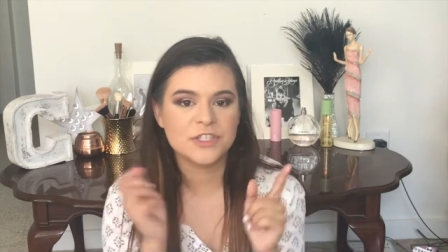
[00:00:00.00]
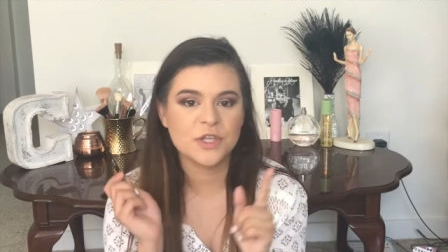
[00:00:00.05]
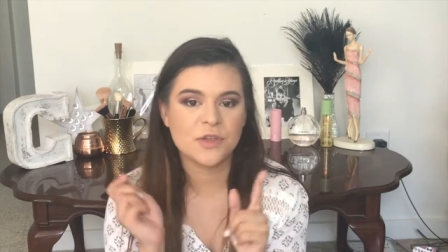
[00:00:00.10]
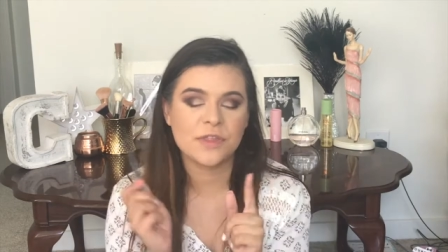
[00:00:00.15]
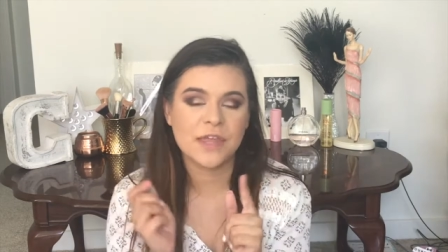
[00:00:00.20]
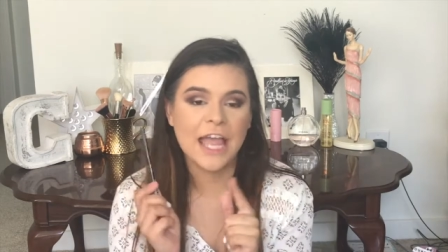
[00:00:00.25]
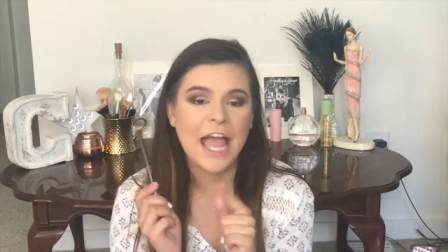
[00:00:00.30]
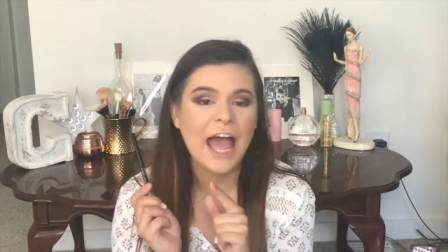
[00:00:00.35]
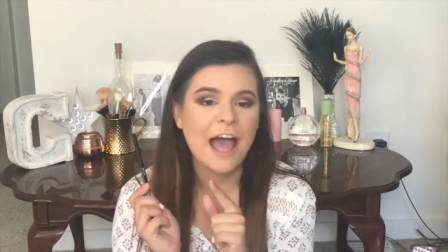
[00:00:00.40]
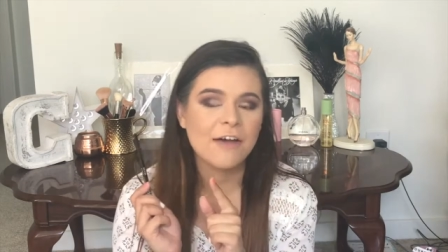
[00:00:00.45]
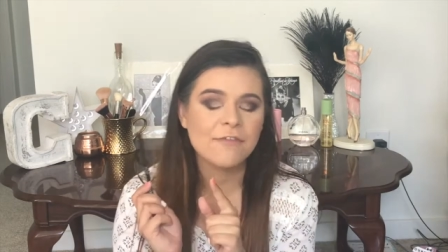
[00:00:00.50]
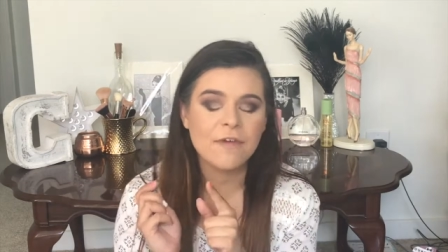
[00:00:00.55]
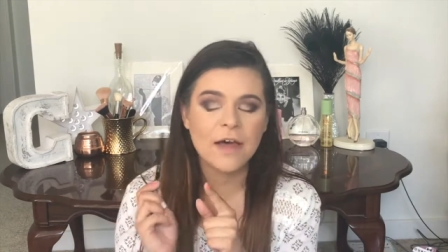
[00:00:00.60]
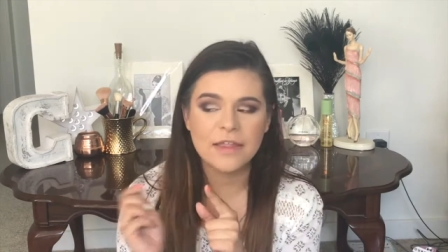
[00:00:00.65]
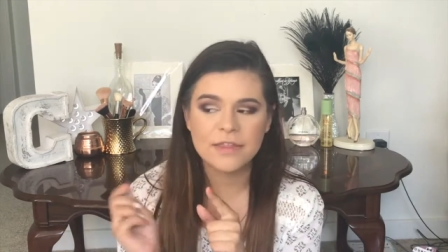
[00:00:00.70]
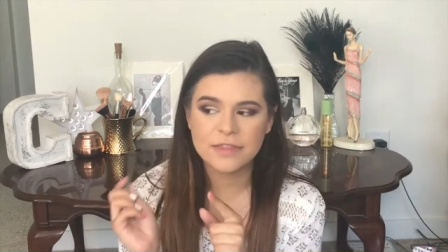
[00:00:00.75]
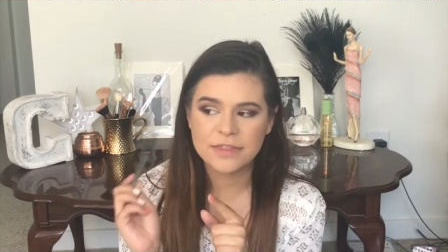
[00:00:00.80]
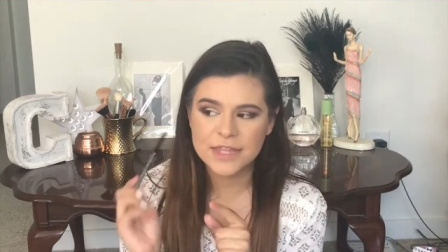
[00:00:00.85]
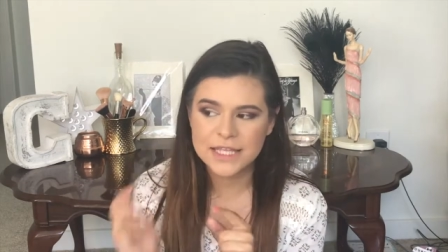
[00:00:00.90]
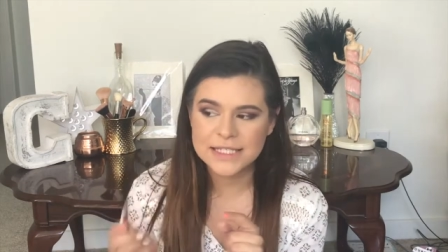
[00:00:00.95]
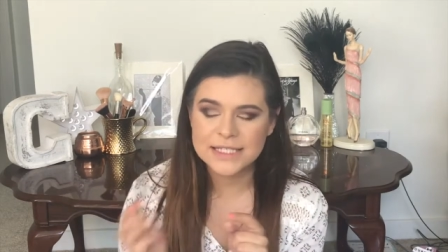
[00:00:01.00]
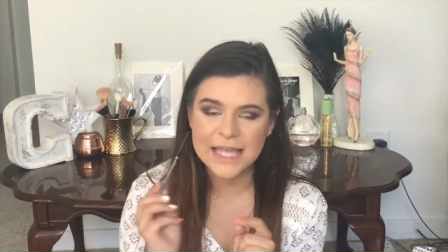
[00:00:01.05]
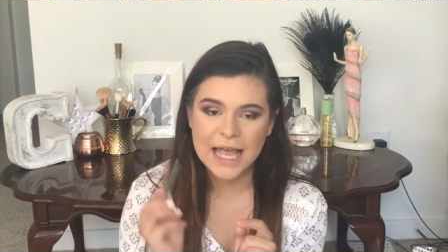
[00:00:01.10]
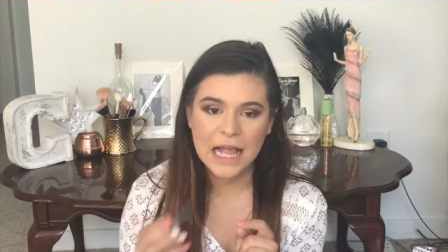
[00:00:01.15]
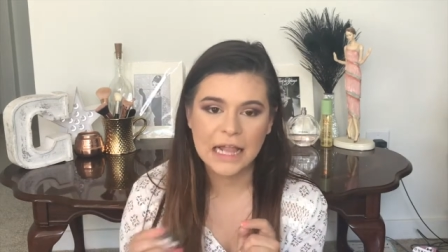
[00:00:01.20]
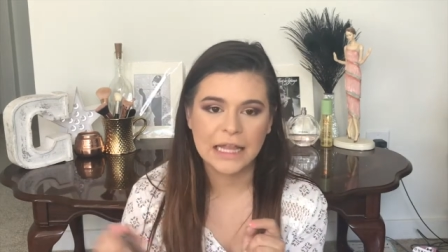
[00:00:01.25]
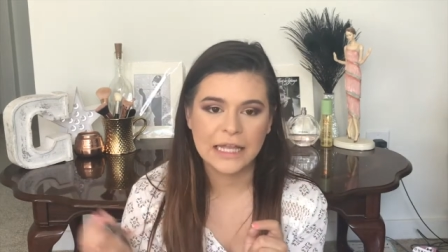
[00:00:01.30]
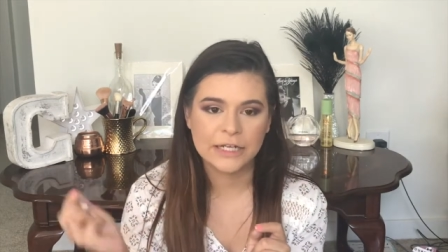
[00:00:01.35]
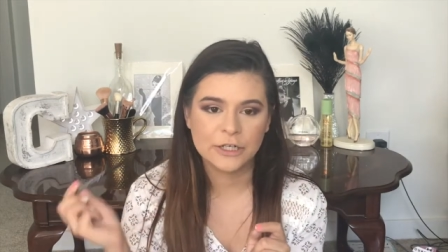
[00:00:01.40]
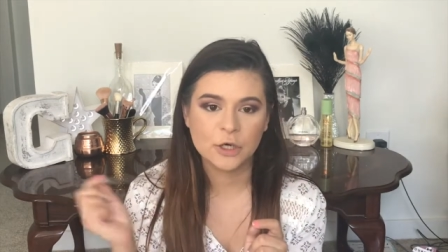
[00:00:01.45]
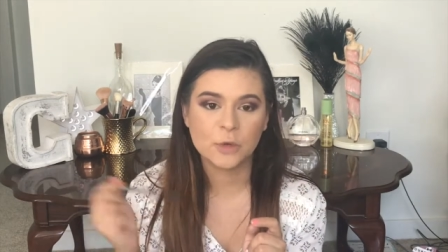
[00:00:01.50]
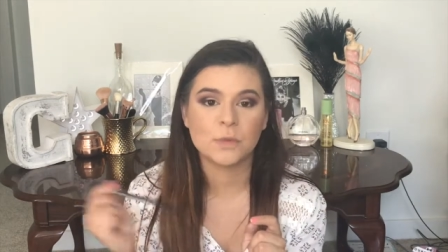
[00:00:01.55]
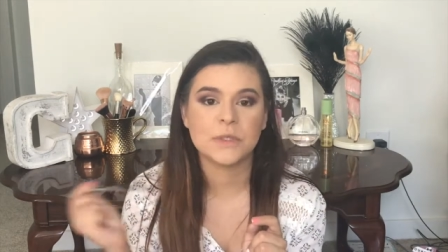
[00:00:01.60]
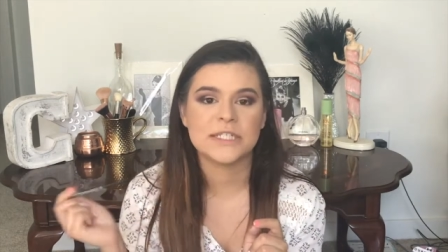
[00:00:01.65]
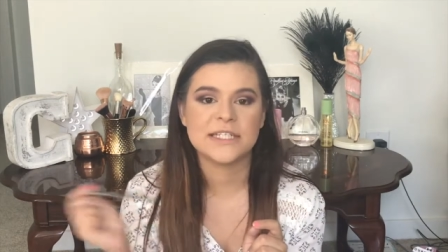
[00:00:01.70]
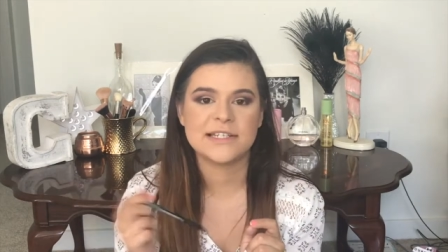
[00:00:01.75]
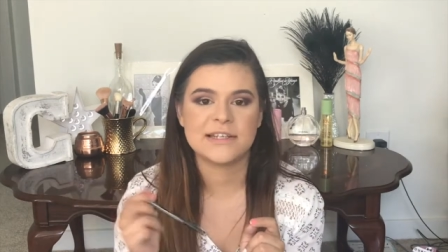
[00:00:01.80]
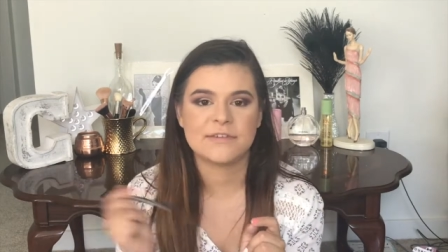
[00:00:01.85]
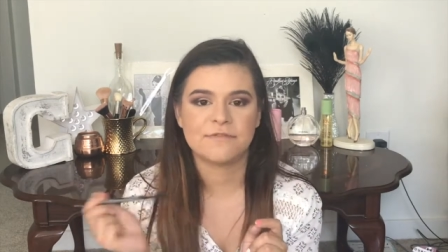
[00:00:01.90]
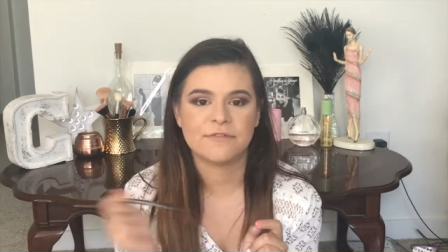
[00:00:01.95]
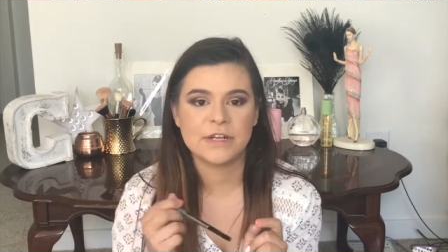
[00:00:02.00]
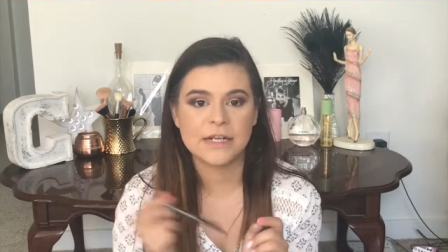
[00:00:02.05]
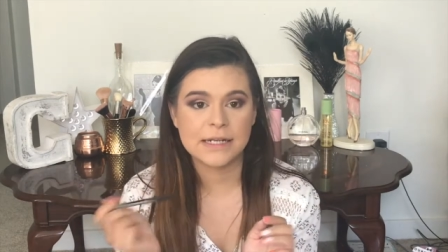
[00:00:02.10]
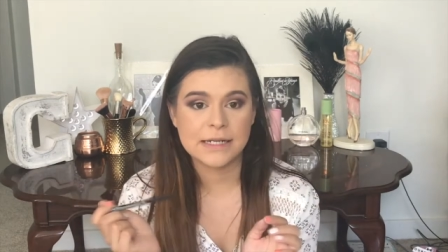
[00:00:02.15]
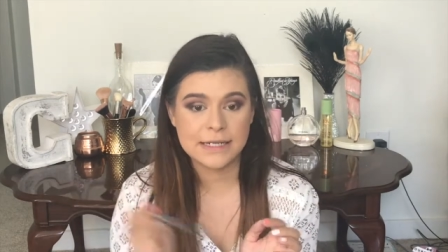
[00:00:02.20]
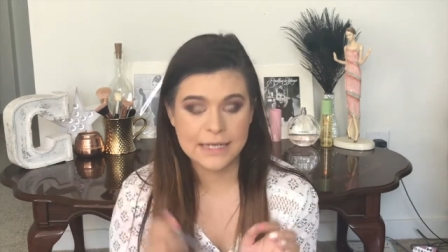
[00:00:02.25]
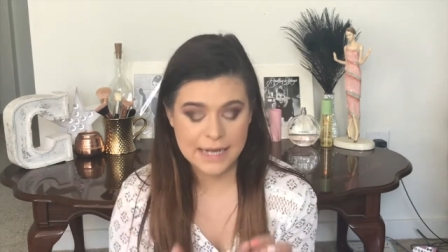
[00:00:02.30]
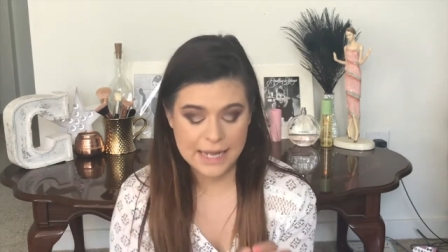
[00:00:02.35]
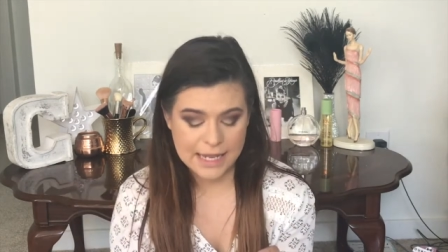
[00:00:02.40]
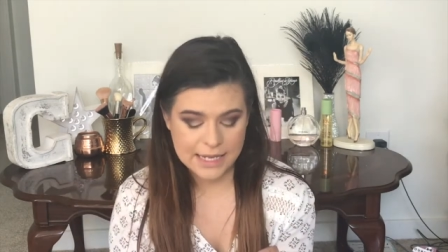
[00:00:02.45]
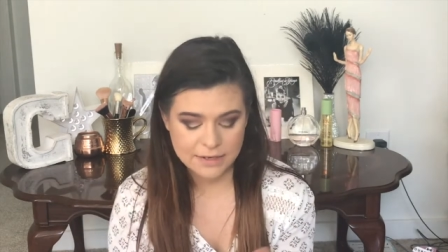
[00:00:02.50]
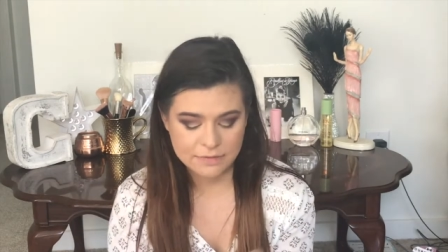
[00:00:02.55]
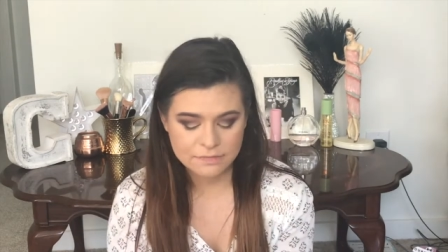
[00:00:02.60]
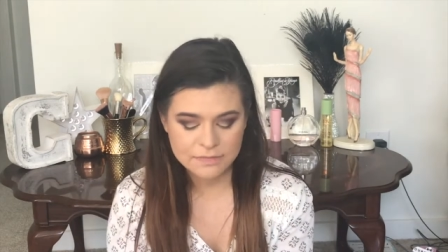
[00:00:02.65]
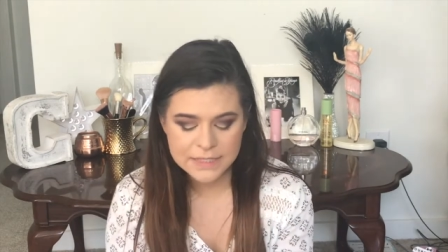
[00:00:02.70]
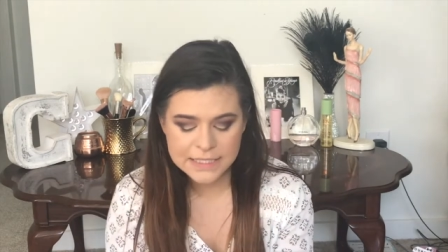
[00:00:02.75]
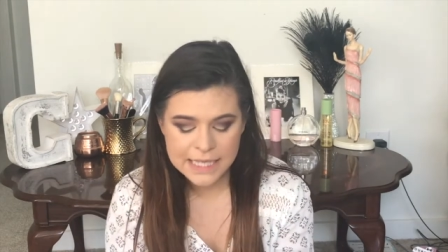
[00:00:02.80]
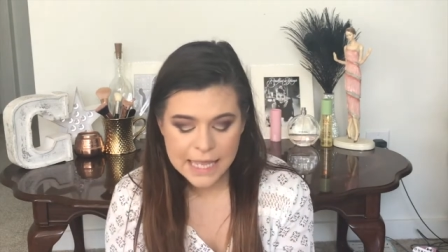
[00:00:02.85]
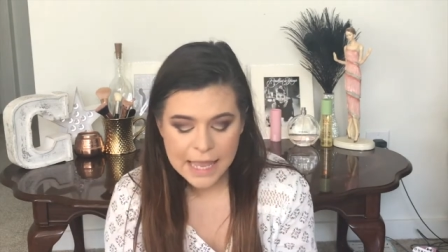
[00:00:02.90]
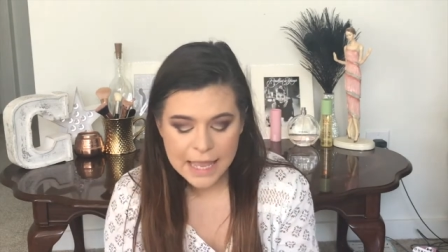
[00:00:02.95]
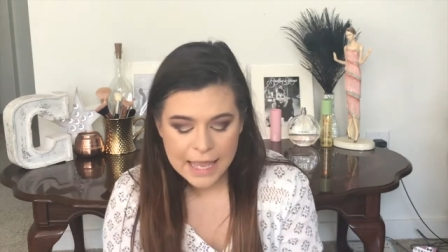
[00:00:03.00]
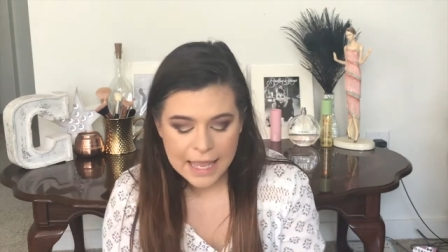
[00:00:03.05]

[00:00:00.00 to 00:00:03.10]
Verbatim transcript: So they have this eyeliner with different names